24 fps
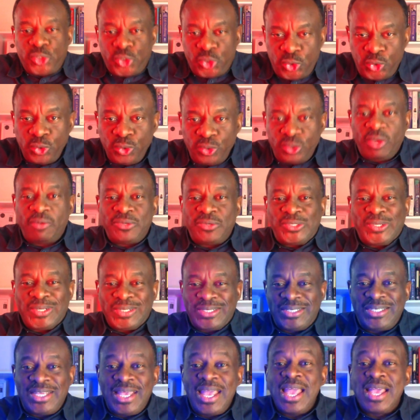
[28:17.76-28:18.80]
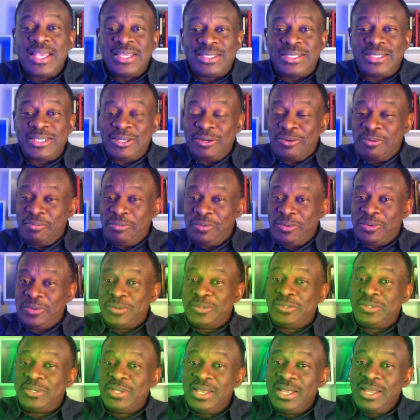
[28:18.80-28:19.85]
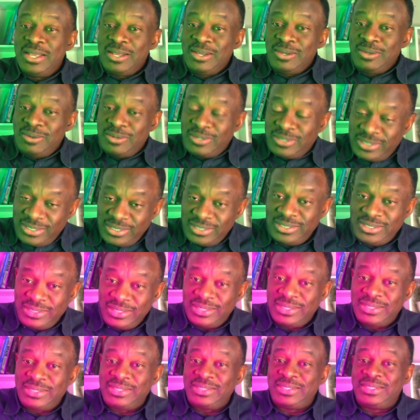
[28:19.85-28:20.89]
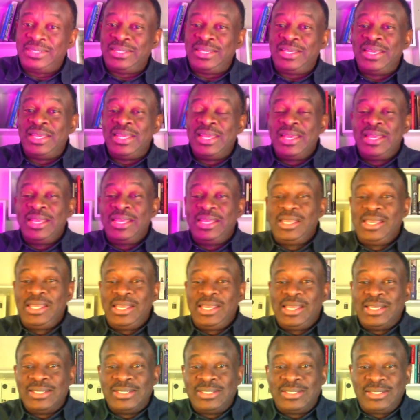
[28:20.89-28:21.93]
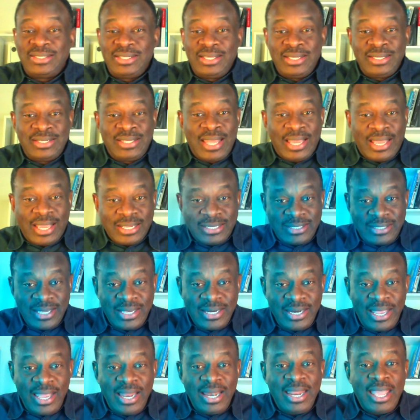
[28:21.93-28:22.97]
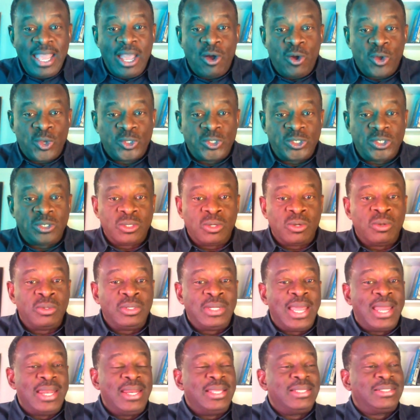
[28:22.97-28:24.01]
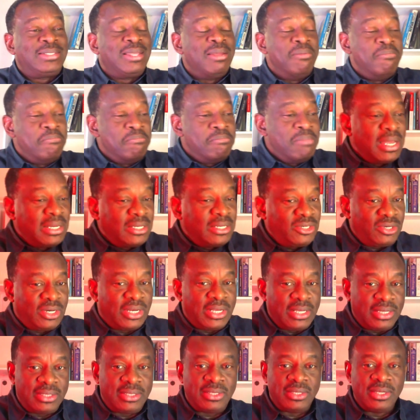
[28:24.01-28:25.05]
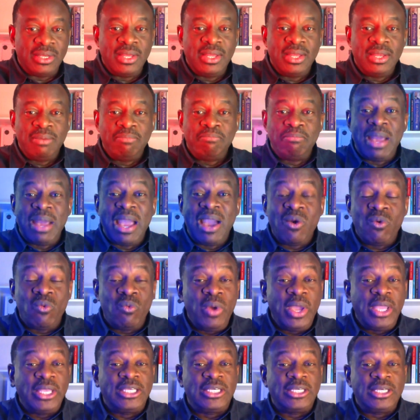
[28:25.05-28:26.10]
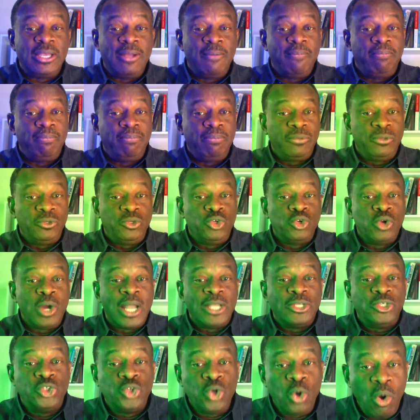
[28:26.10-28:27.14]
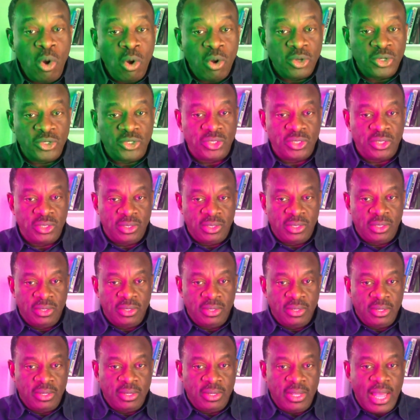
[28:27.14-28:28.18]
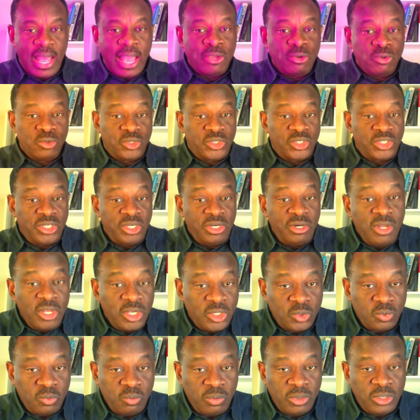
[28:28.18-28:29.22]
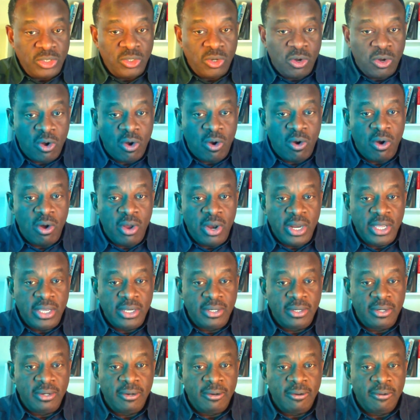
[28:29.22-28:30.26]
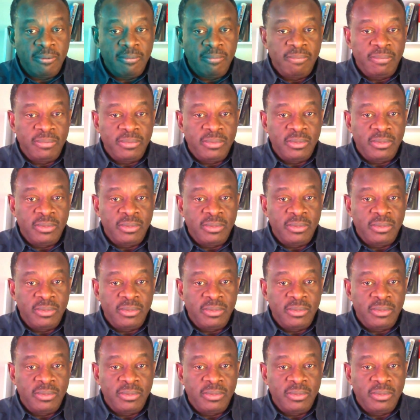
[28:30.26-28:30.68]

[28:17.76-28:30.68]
pursuit of success, you know, because consistency is like I said earlier also, that it's a matrix by which you are judged. Are you serious with your calling?